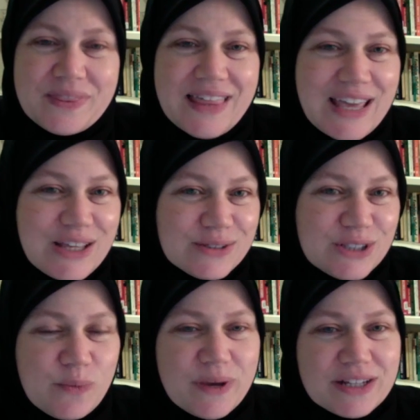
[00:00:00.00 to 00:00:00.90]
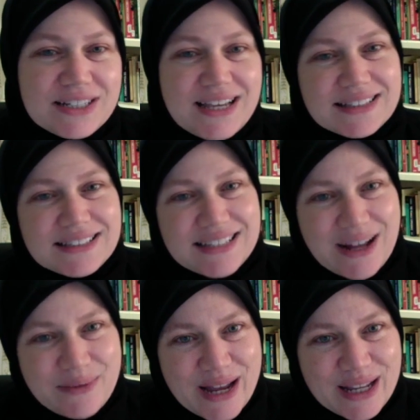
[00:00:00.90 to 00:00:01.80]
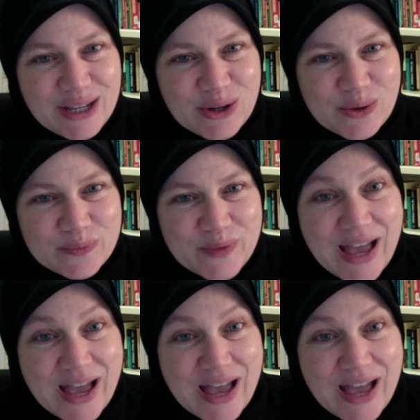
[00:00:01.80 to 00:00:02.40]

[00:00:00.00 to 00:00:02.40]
Thank you so much, and salam alaikum.